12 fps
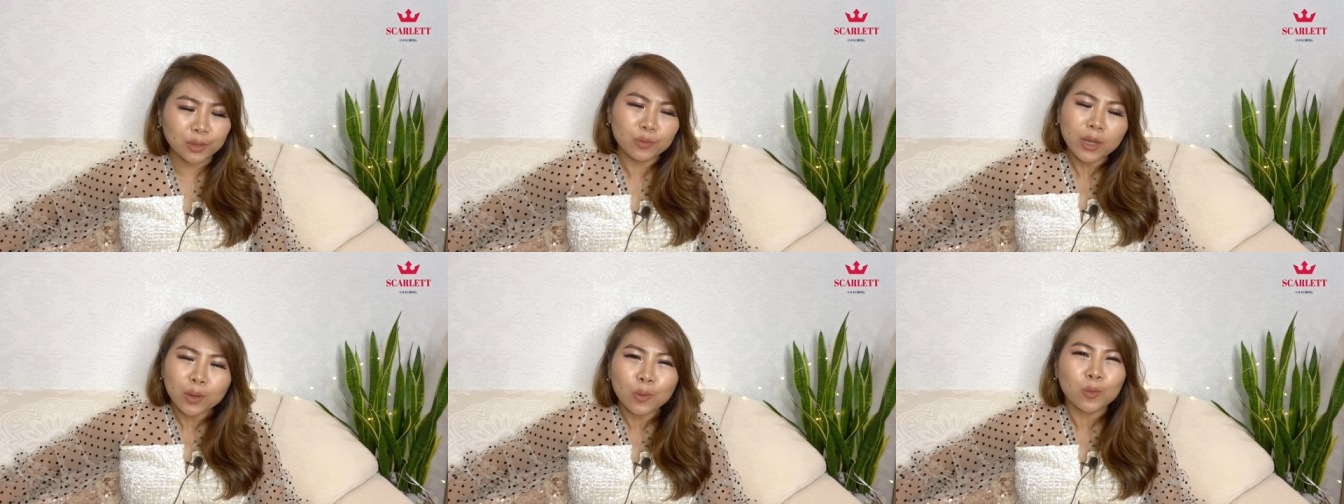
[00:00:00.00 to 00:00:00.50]
do
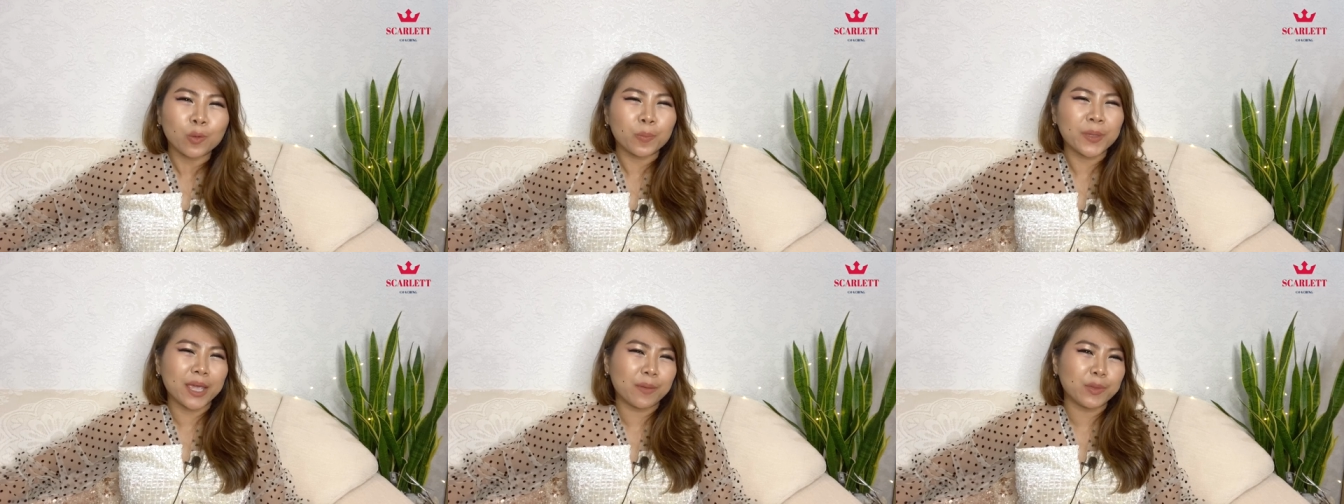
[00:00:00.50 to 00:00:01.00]
a go,
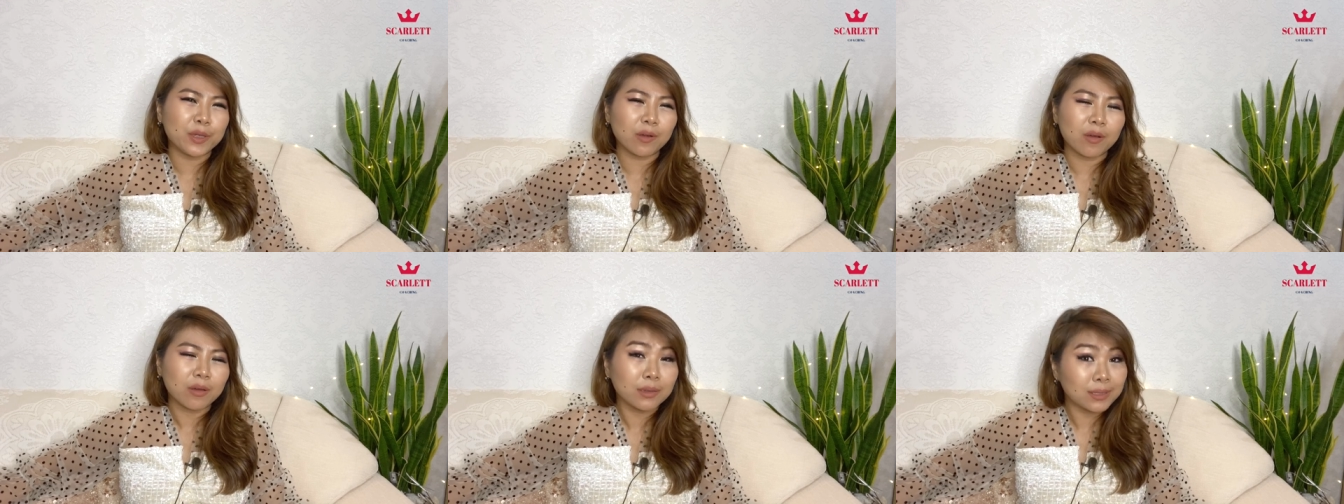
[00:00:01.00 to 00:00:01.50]

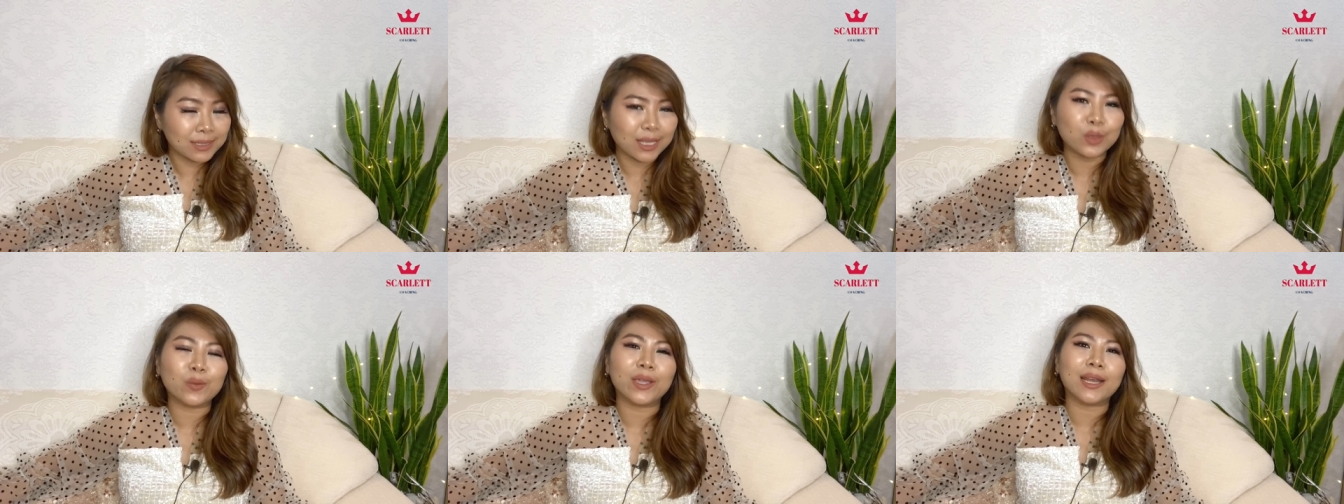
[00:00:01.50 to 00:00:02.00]
pimio,
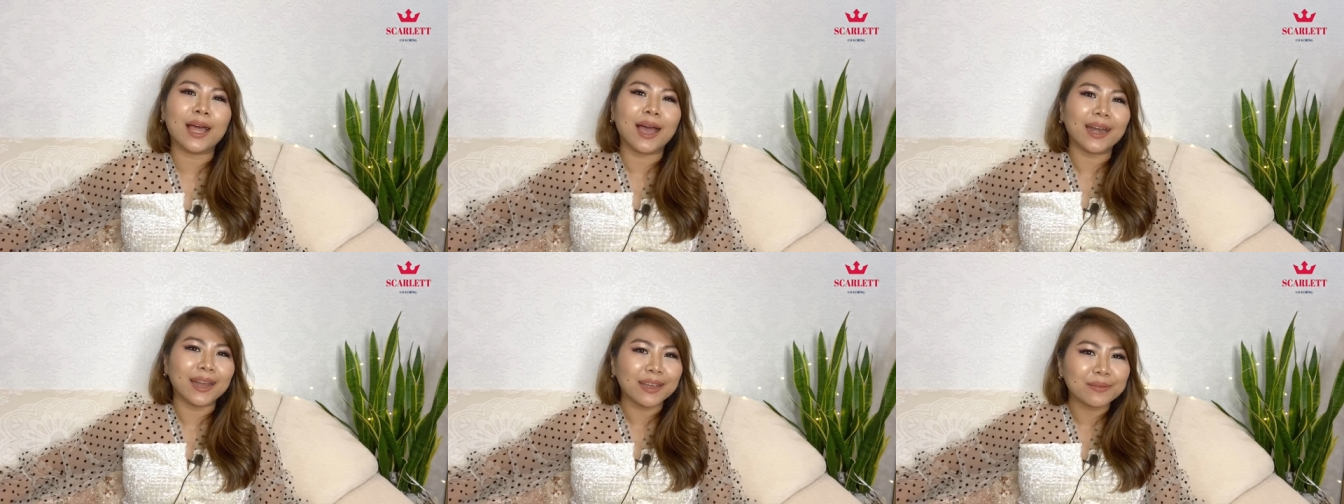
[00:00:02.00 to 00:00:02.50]
satuelare.